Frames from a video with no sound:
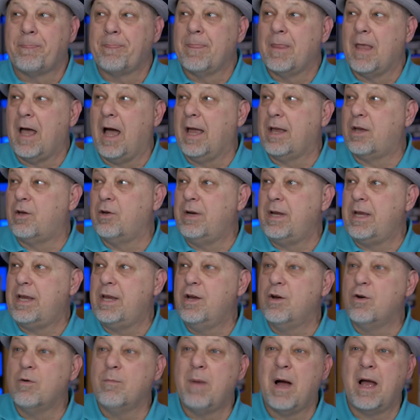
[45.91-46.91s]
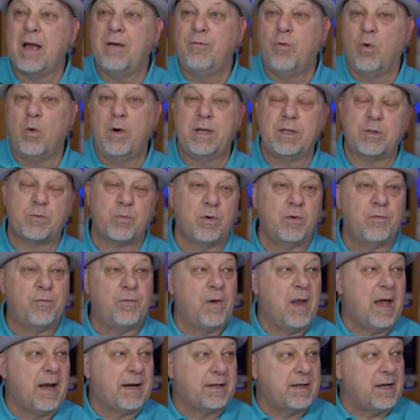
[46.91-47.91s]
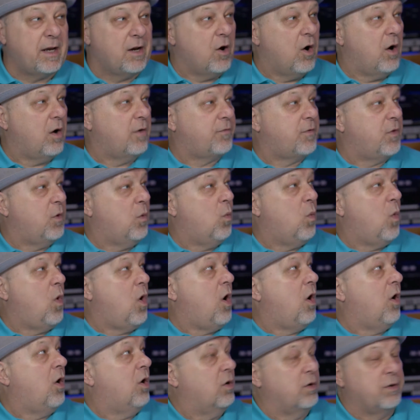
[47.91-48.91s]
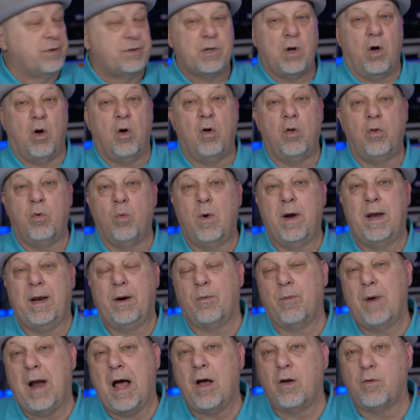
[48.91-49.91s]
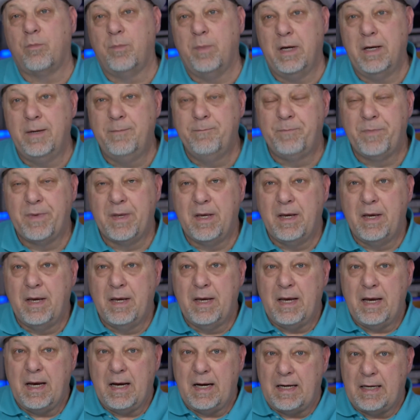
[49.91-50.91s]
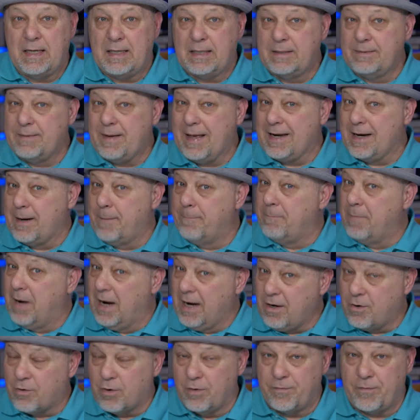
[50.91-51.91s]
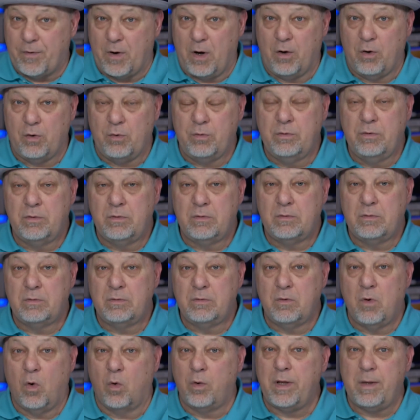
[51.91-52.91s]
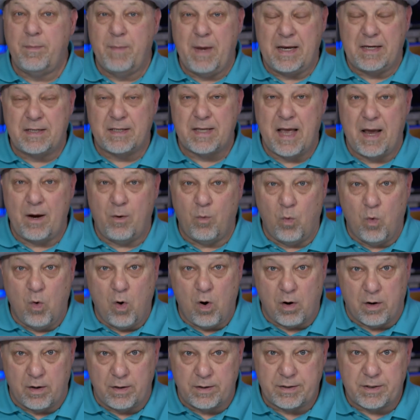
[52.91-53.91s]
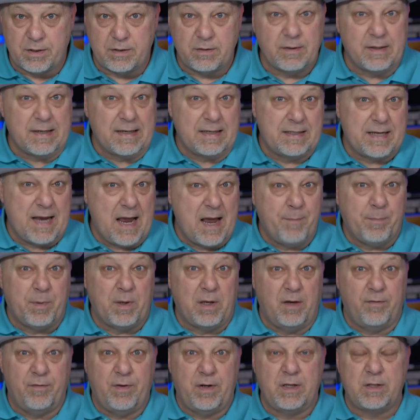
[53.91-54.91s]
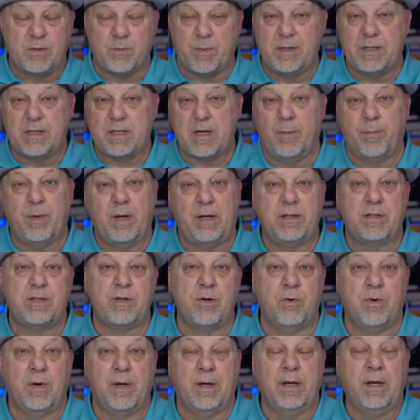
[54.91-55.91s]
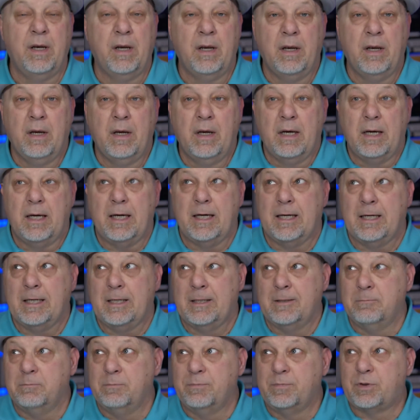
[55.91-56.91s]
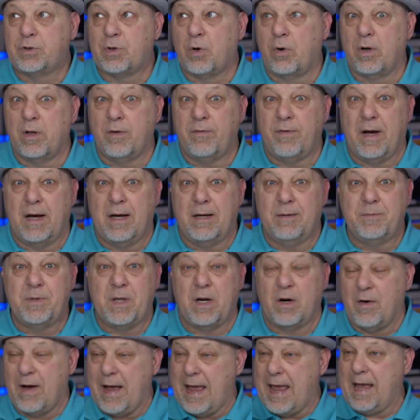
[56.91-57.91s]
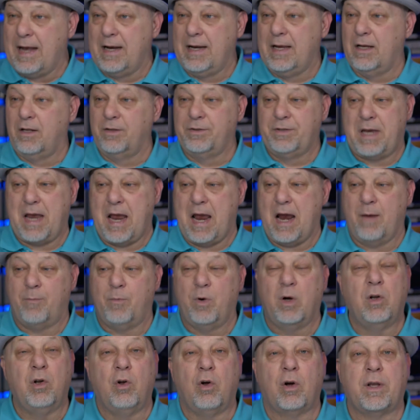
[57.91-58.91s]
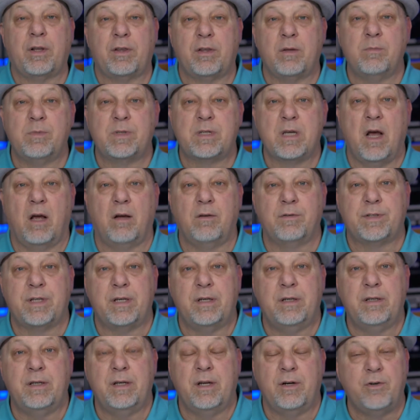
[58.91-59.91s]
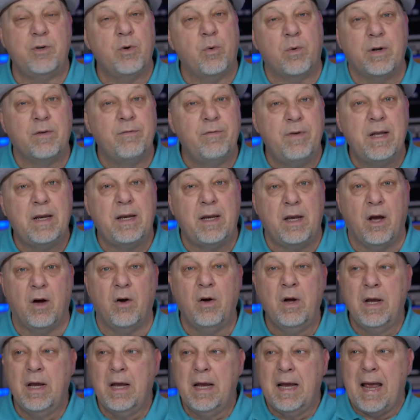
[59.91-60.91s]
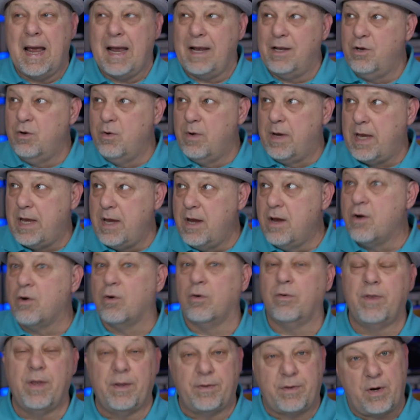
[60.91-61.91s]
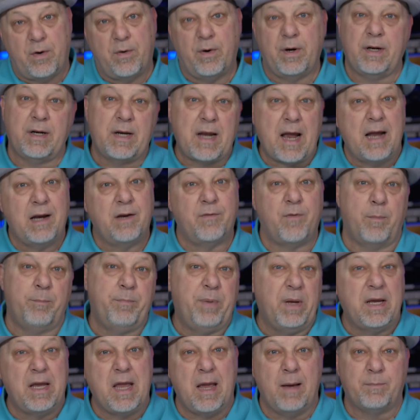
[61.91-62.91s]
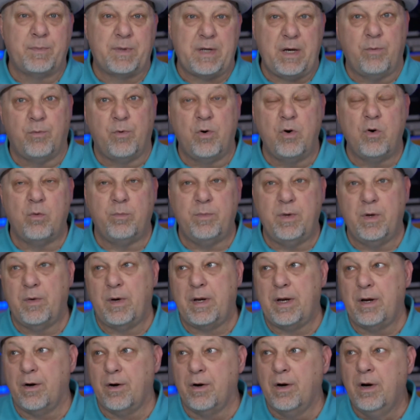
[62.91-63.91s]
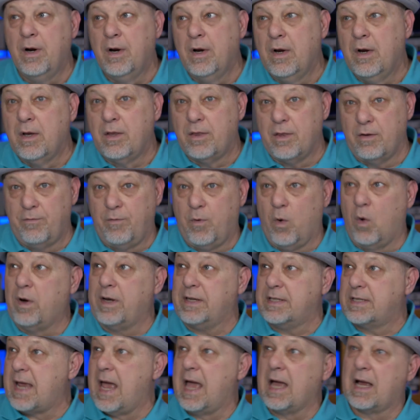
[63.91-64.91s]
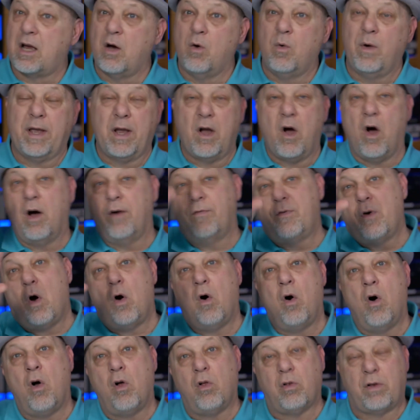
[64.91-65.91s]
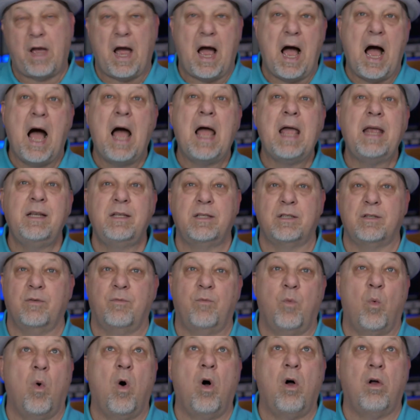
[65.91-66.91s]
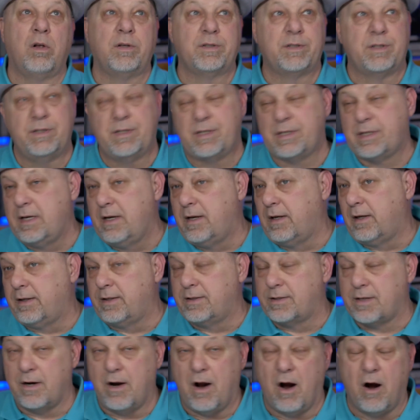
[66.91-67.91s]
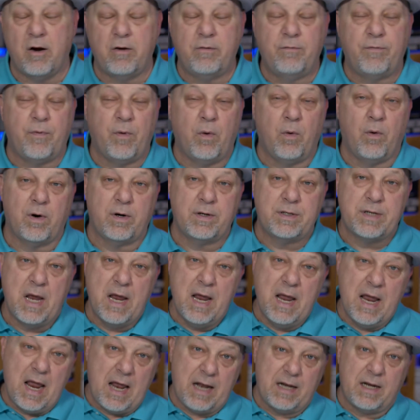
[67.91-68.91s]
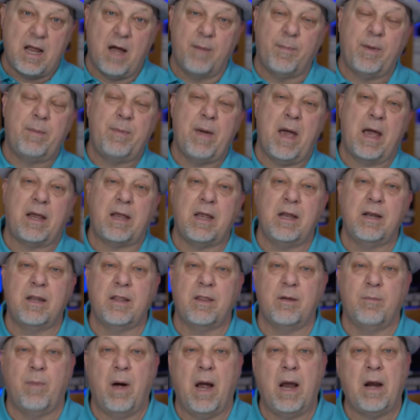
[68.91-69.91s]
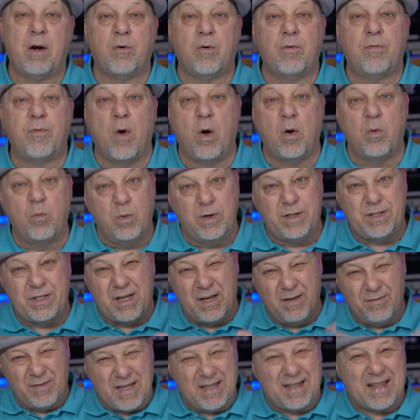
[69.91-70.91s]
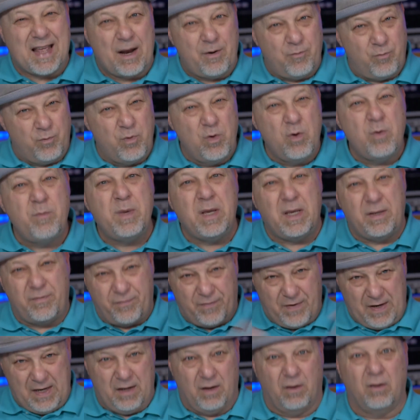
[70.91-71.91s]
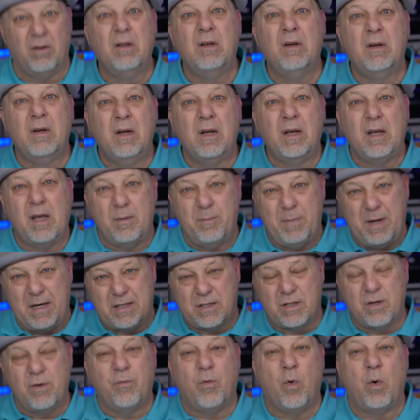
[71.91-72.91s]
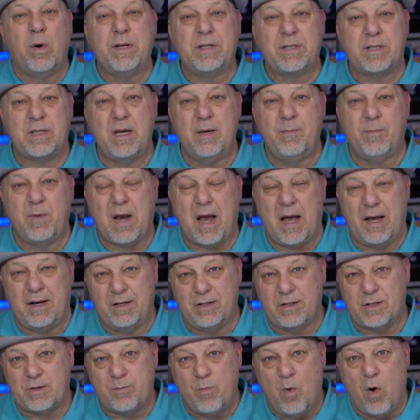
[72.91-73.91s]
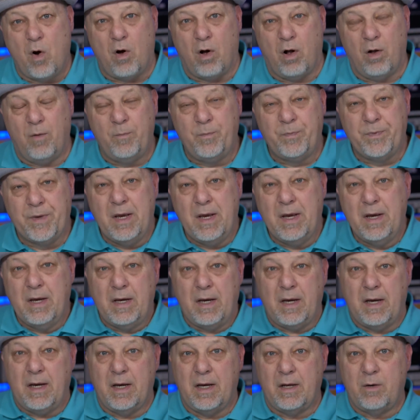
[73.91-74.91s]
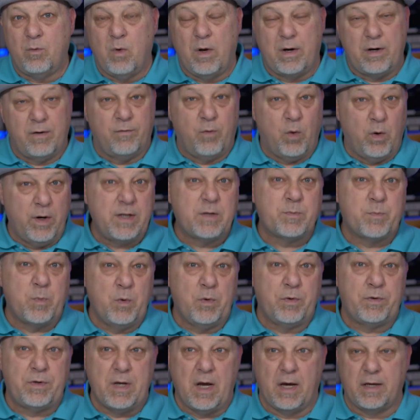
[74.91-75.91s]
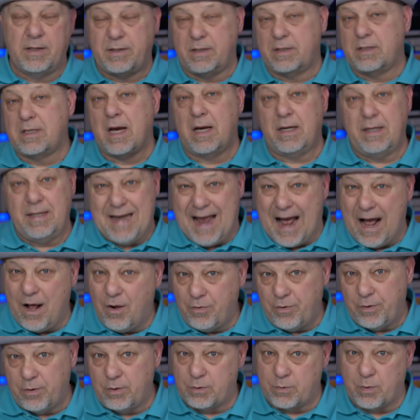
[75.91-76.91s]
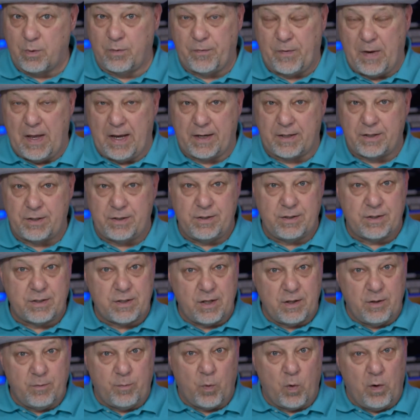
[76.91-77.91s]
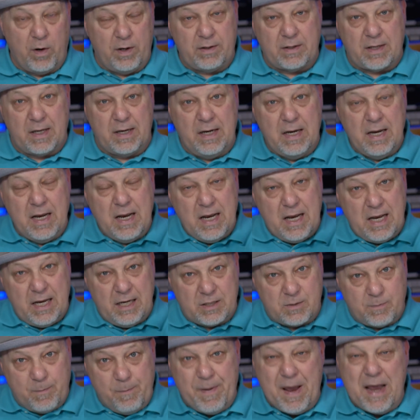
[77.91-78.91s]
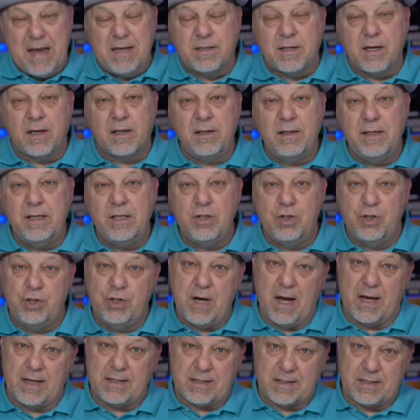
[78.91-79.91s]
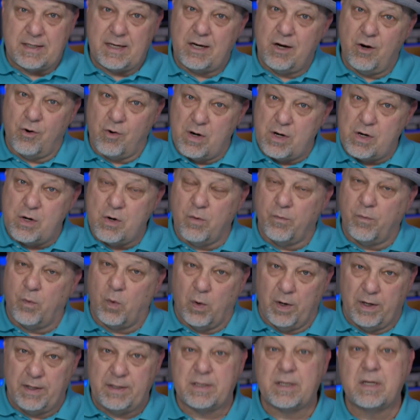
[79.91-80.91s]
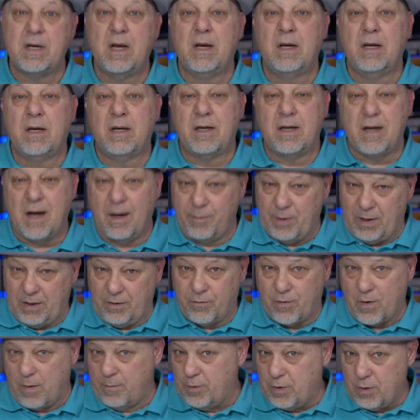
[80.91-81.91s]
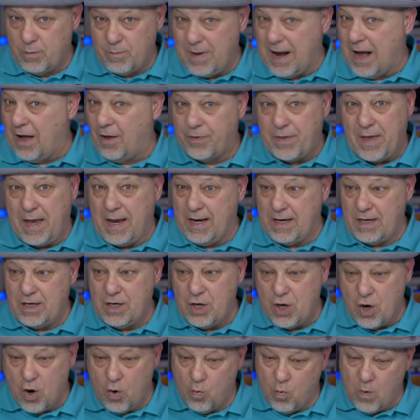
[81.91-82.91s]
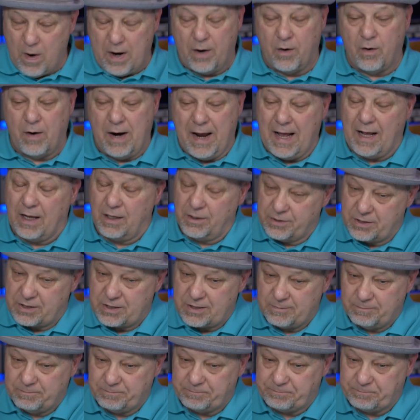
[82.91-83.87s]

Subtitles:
I could hear my voice reflecting off the walls all the way around me. And a microphone only makes that worse. An example of it is when somebody's doing sort of a handheld camera look at themselves and they're doing a video, and you hear that they're in kind of a big empty room. You hear the voice echoing off all kinds of walls and ceilings and hard floors and coming back into the microphone, which gives it that roomy feel and makes their voice seem kind of small. And what a voice booth does is cut down those reflections to the point that it's basically just hearing your voice coming from your mouth and nowhere else.